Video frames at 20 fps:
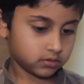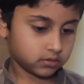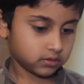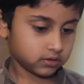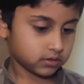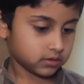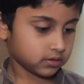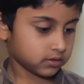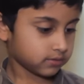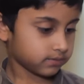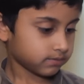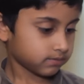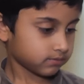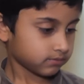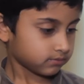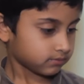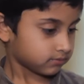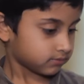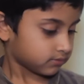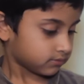
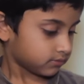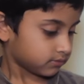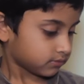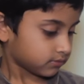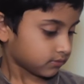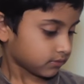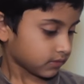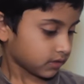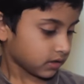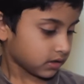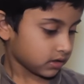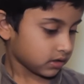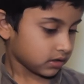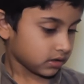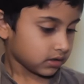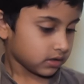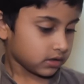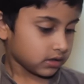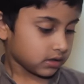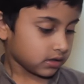
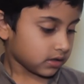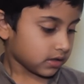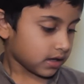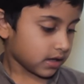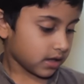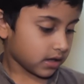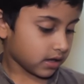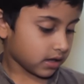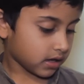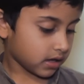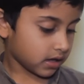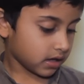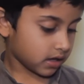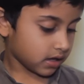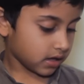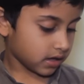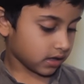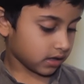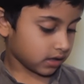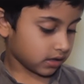
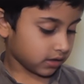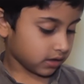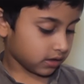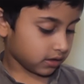Nothing is said.